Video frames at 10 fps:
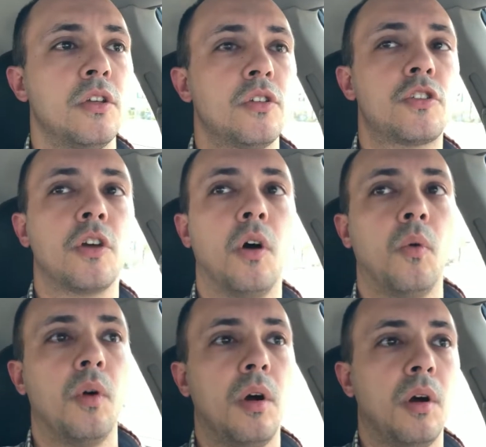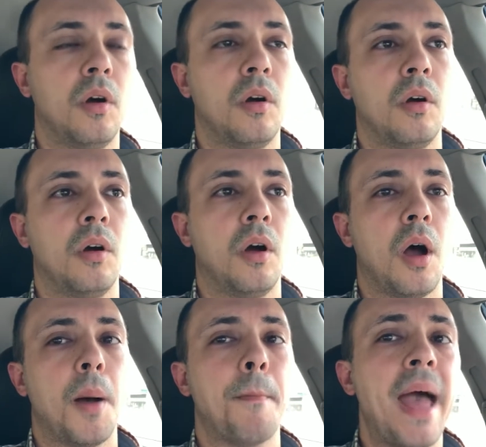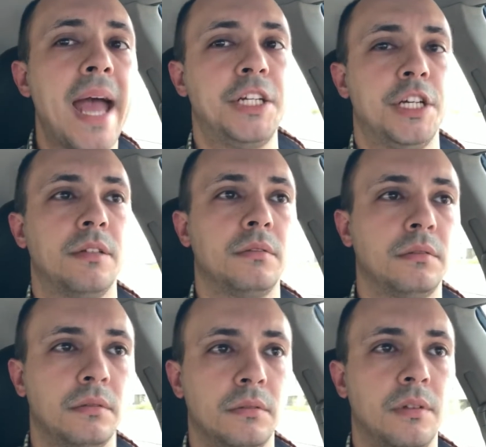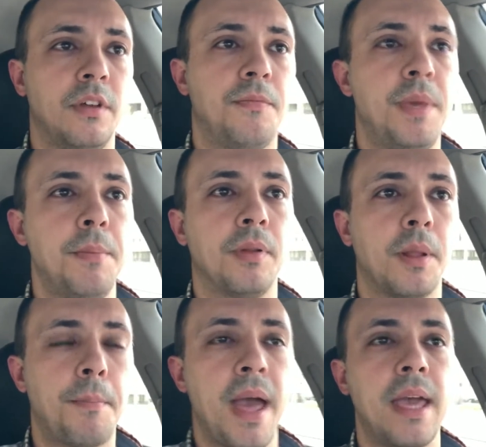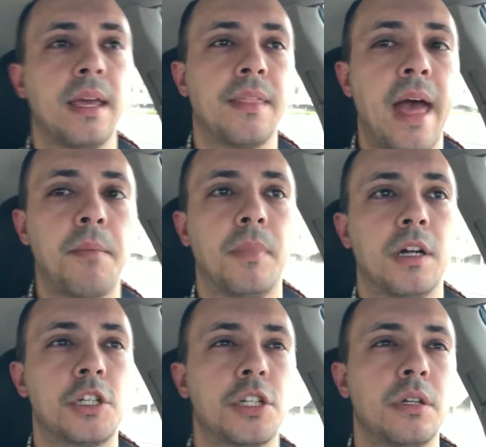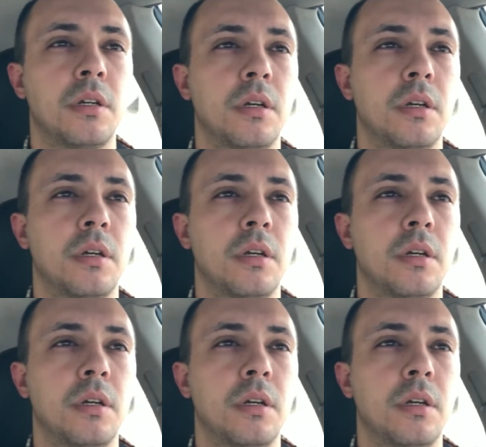So imagine if people are paying that much,